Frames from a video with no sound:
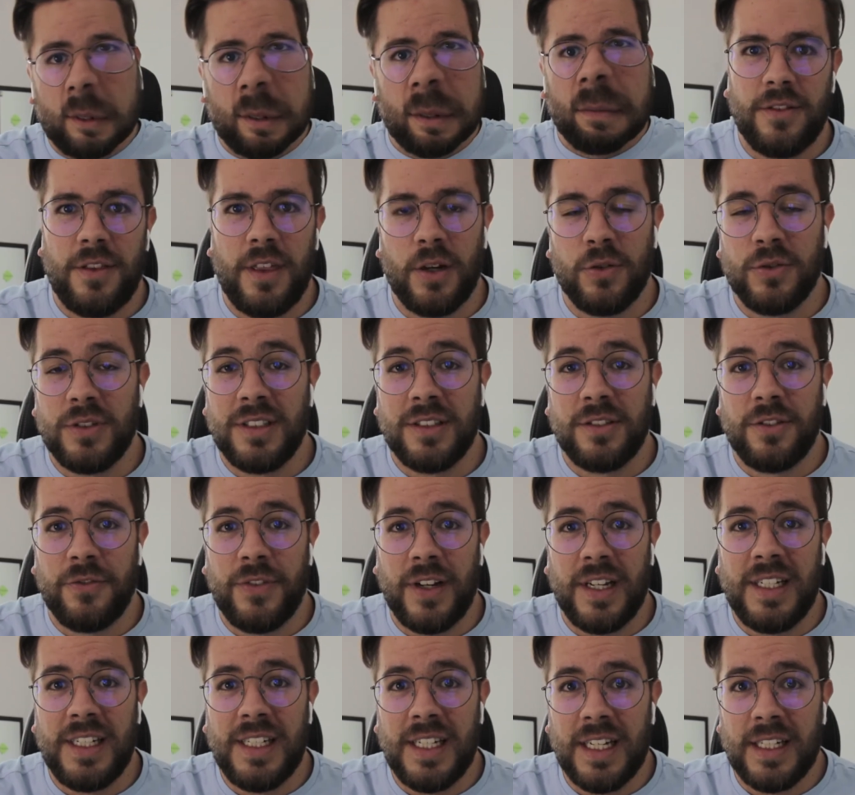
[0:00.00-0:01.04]
thousands of
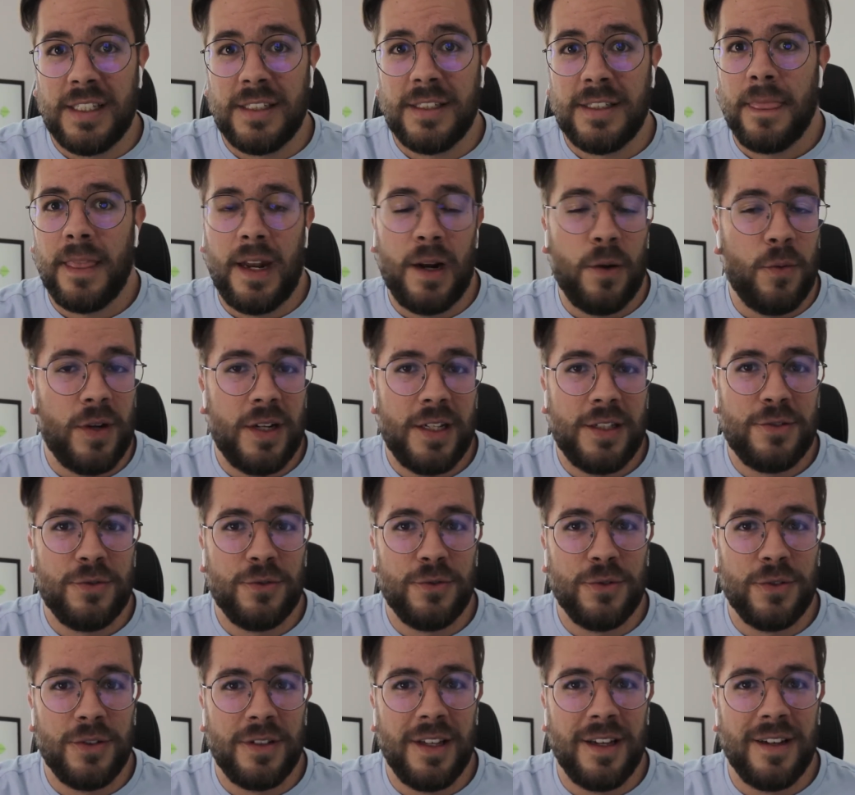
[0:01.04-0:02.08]
ideas that I wanted
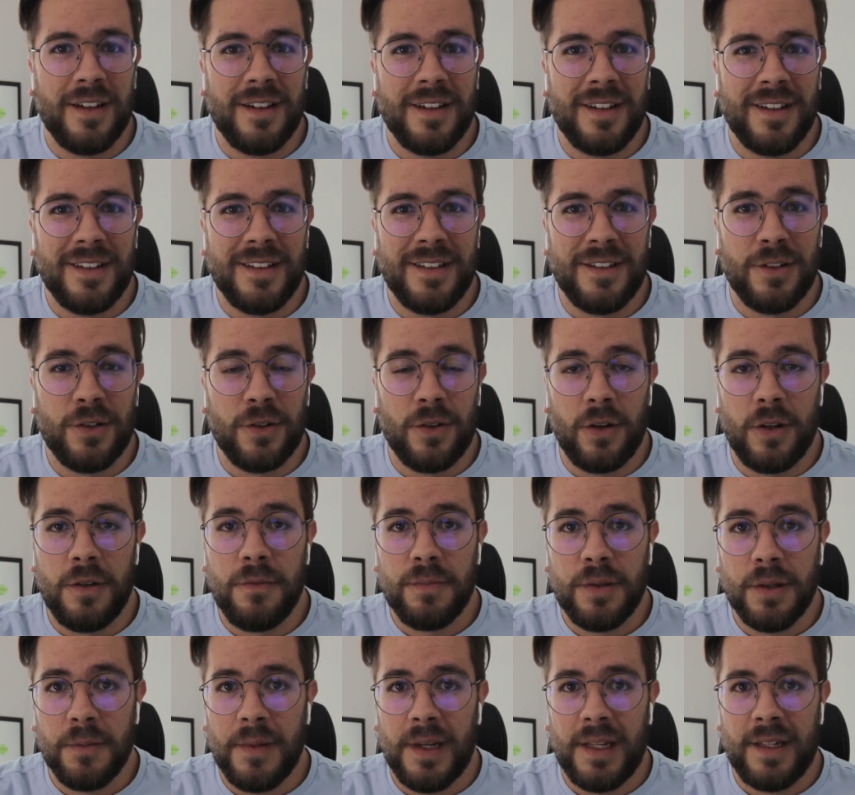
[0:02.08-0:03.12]
to
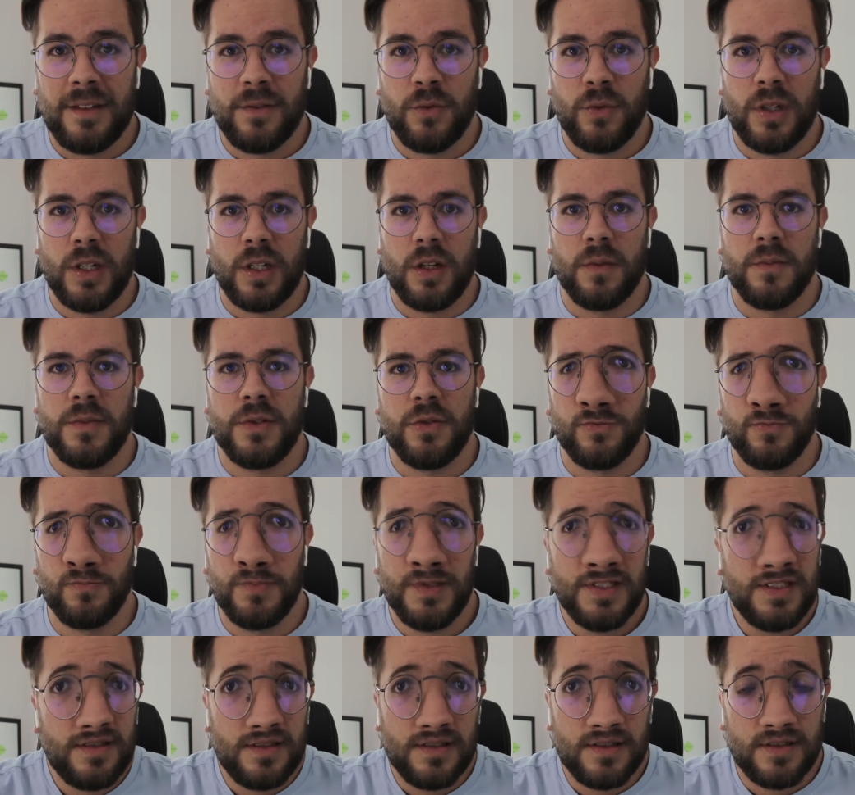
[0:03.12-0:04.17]
implement when it comes to
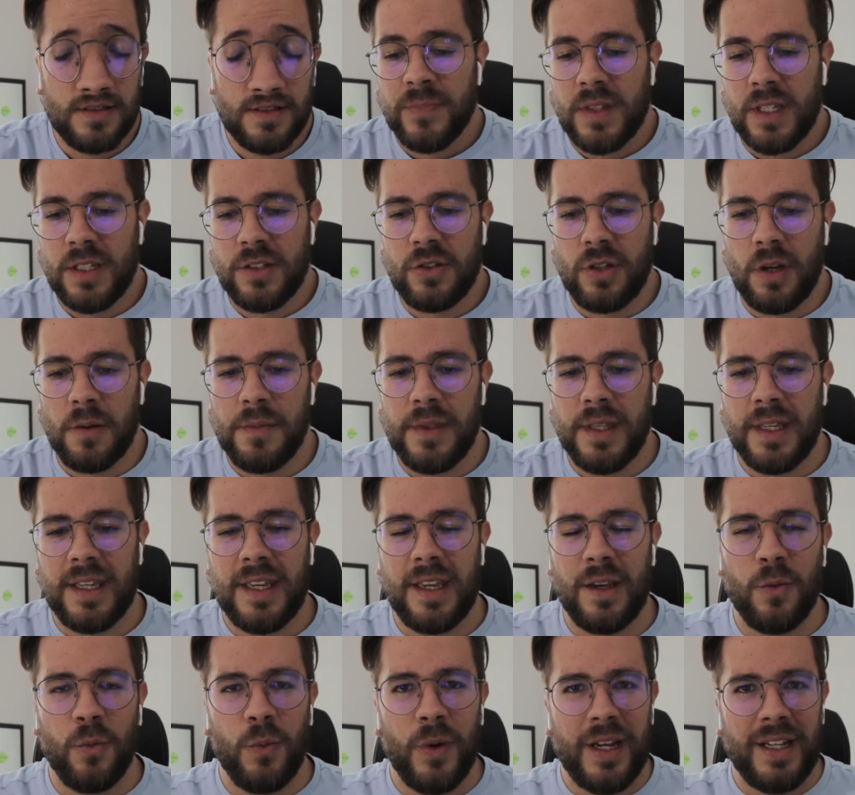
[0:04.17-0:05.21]
business. And so I'm
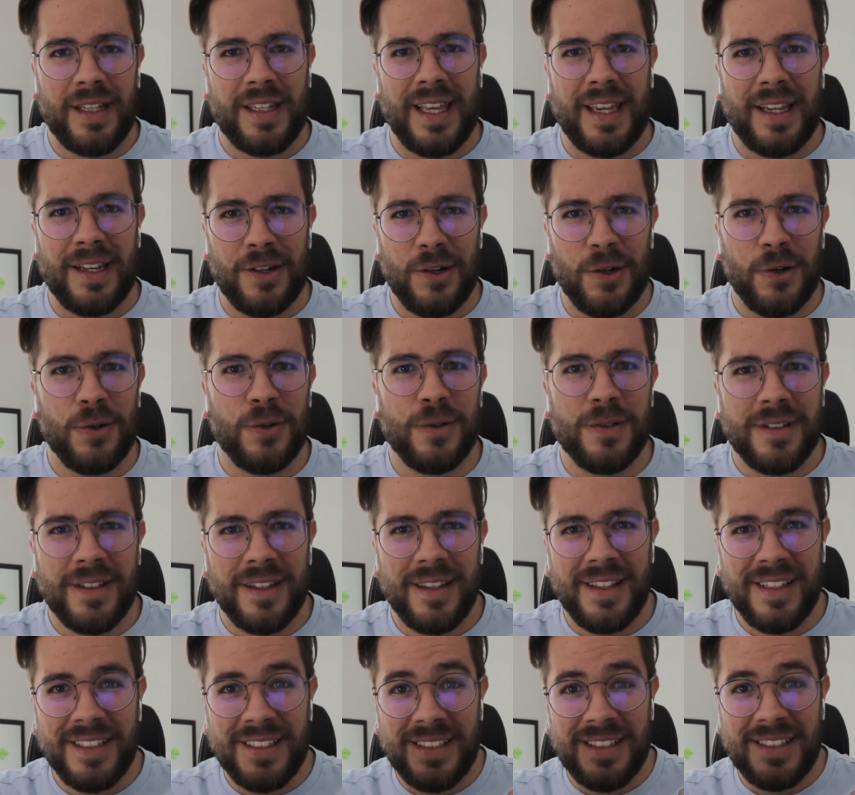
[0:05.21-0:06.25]
thinking, wait, like, no,
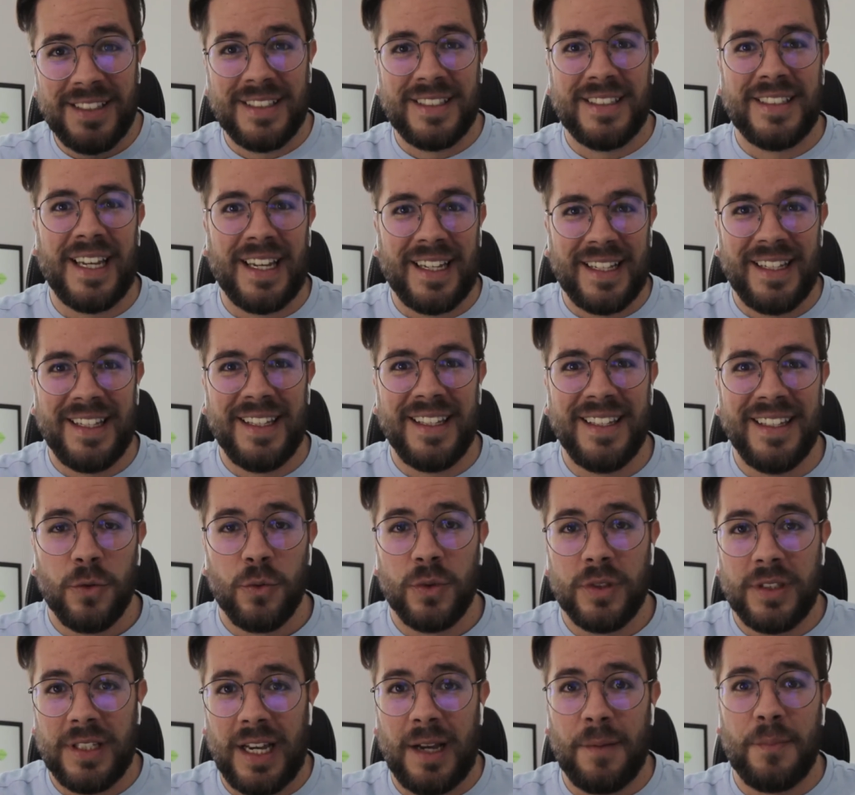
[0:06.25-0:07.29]
this is exactly
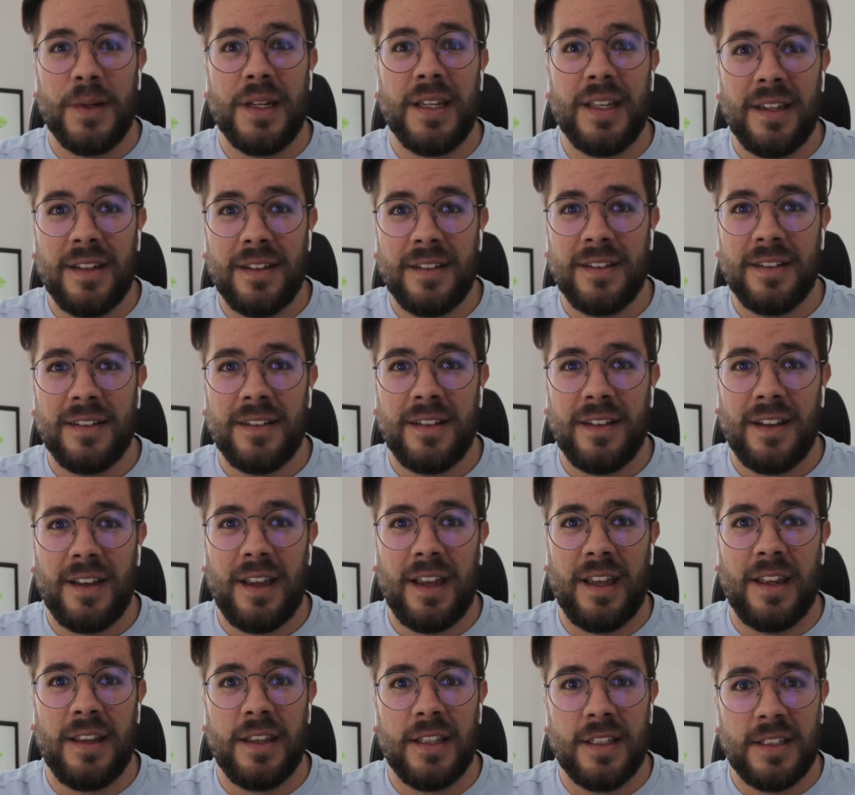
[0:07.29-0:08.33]
what's happening,
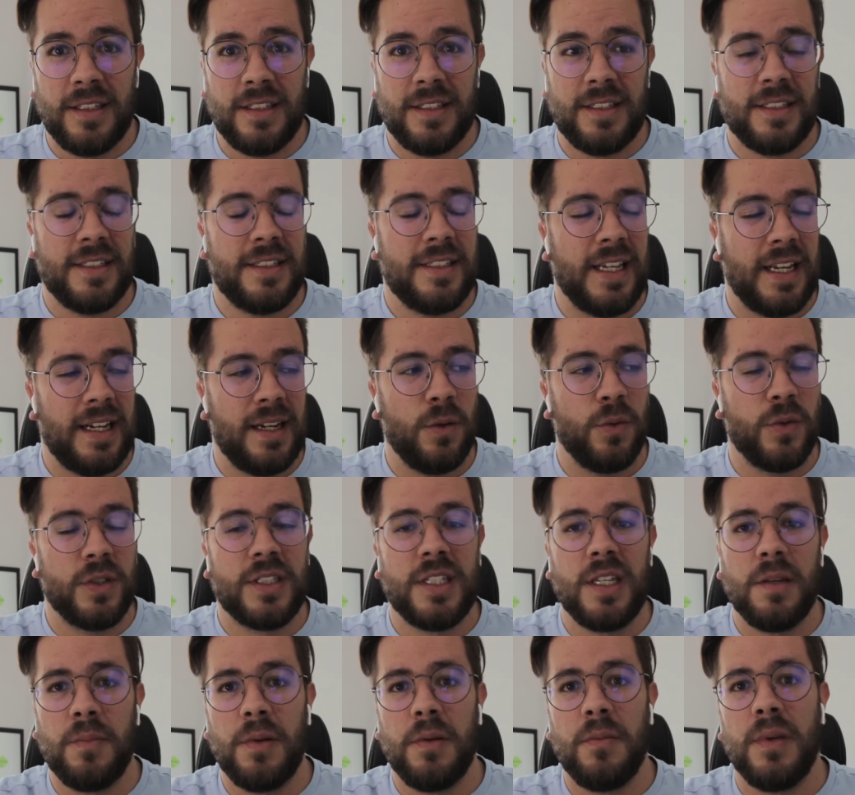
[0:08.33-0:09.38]
and this is exactly what's
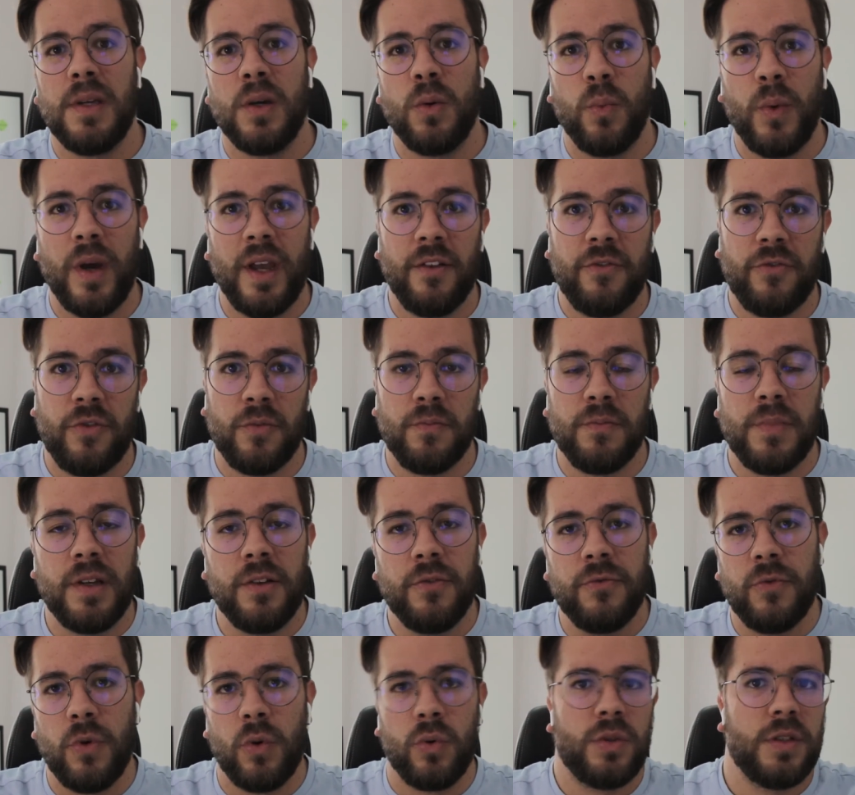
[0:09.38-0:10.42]
keeping me away from being
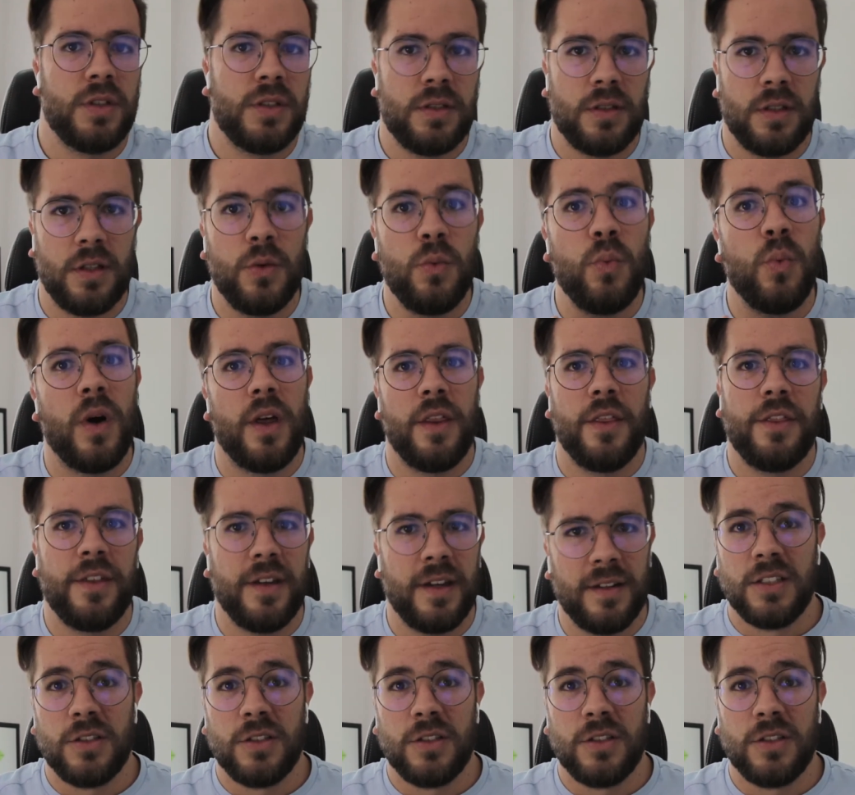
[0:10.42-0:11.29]
focused in one thing.